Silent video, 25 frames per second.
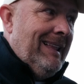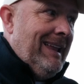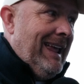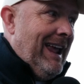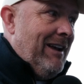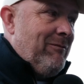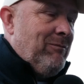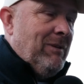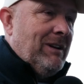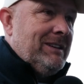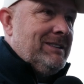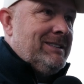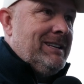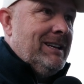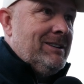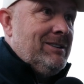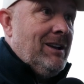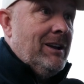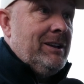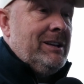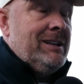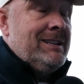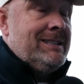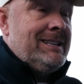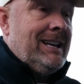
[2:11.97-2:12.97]
Everyone says,
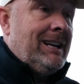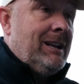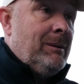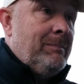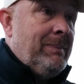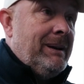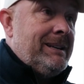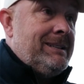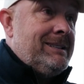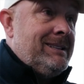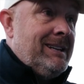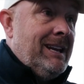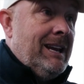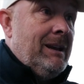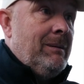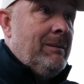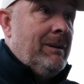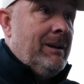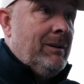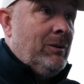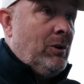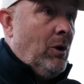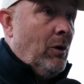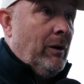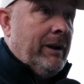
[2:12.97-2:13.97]
you're the second best team,
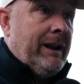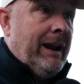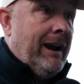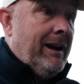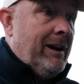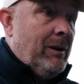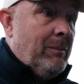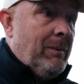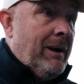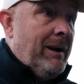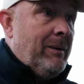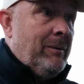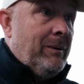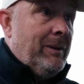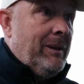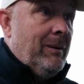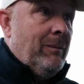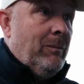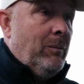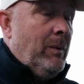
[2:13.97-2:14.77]
and got carried away with.